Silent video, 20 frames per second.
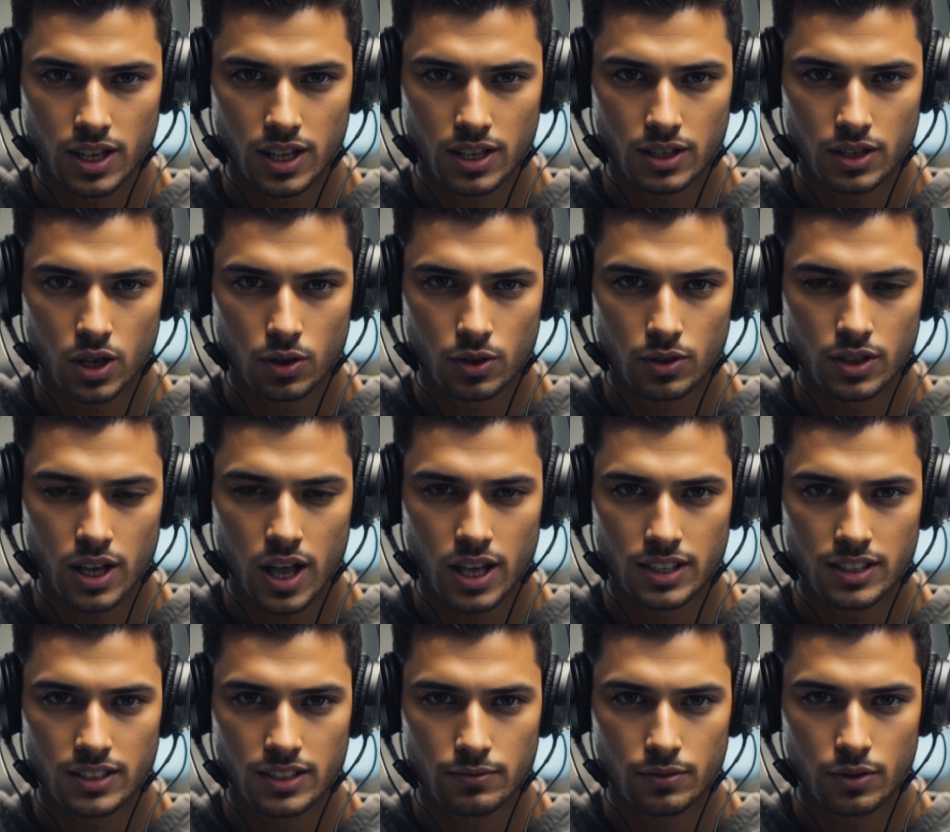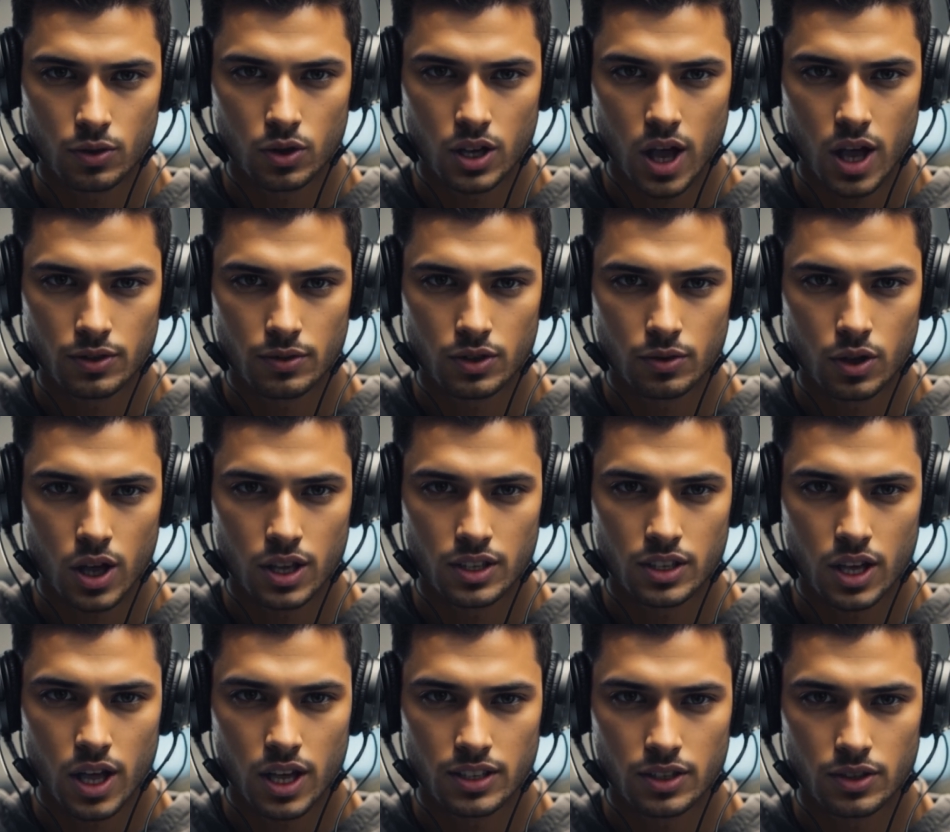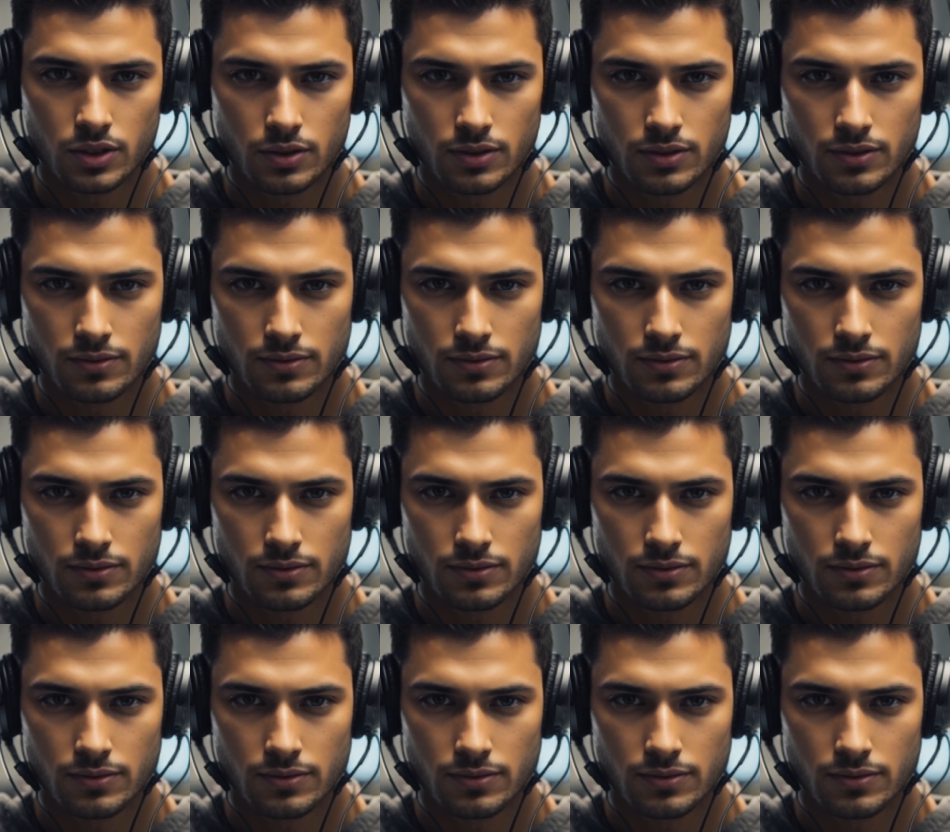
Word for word: and don't forget to subscribe to my channel.